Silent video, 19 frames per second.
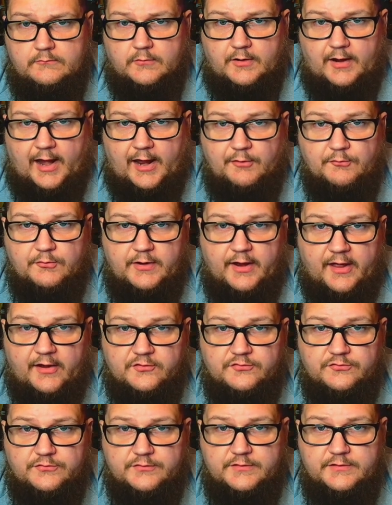where I would
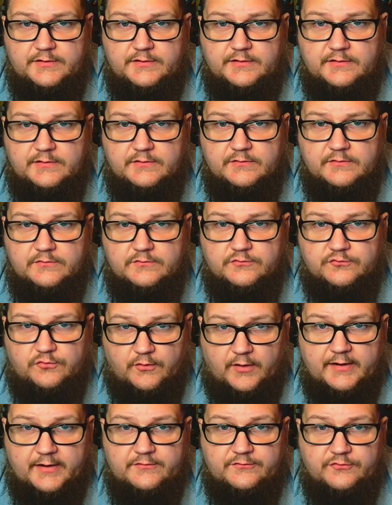actually
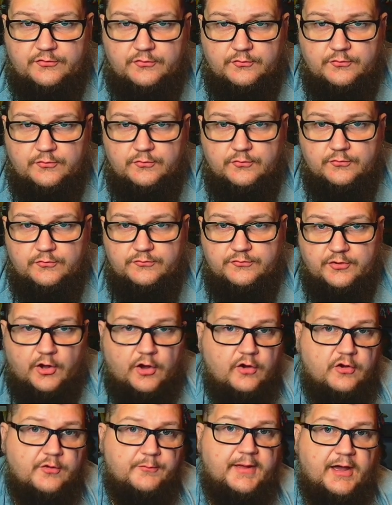try to
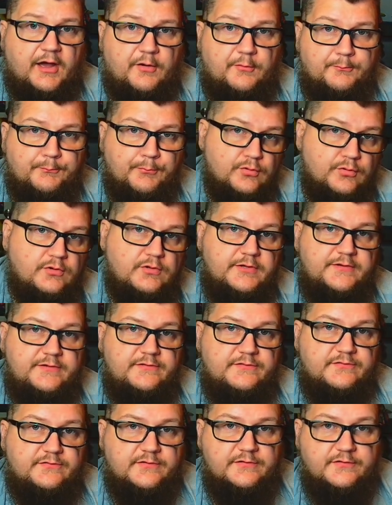talk about
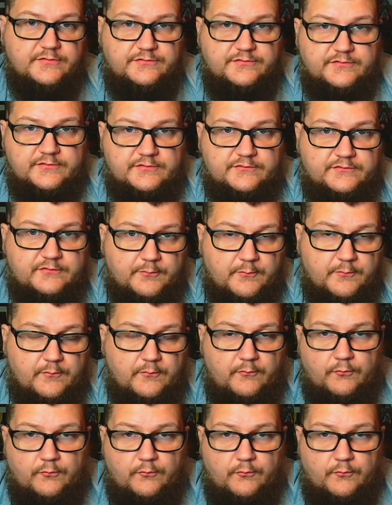bullies in the system.